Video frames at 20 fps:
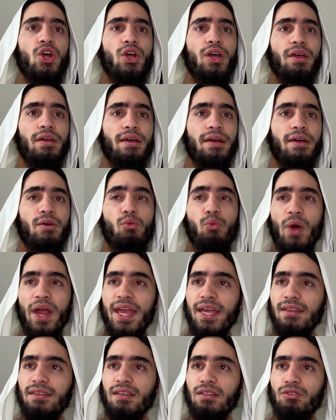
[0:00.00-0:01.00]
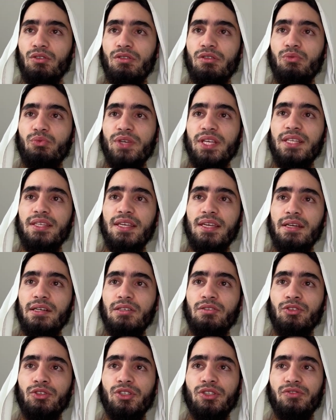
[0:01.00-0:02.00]
waited 3
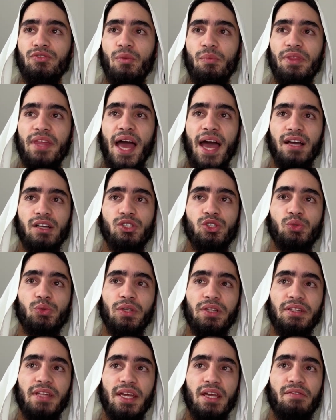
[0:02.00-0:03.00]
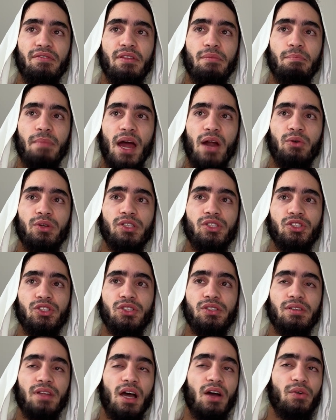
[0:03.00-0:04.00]
years from the actual day of the
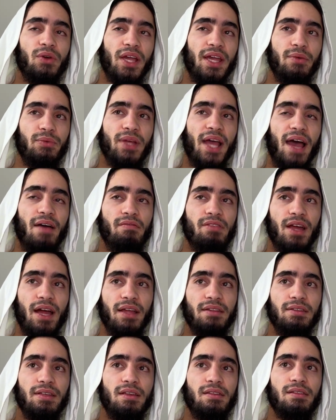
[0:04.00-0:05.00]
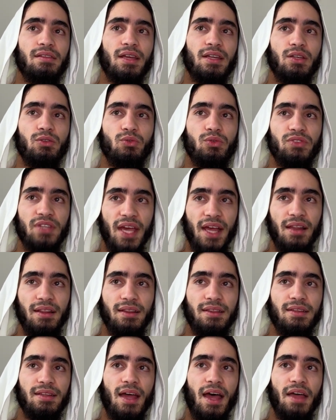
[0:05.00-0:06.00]
marriage? Now, okay, we have the hadith. I need to tell
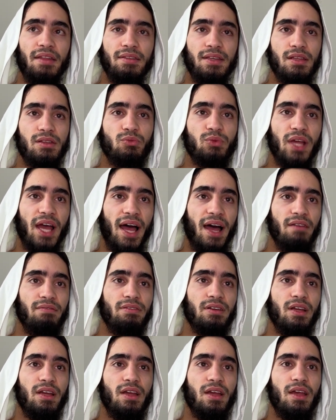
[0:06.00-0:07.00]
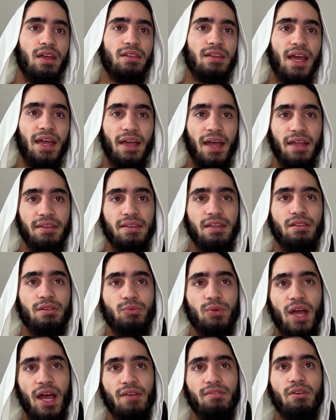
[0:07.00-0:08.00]
the hadith we have. The hadith
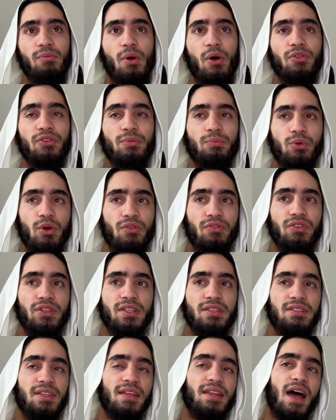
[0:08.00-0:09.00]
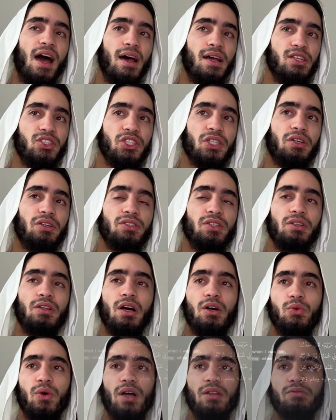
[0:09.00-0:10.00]
we have about the Prophet is that Aisha radiallahu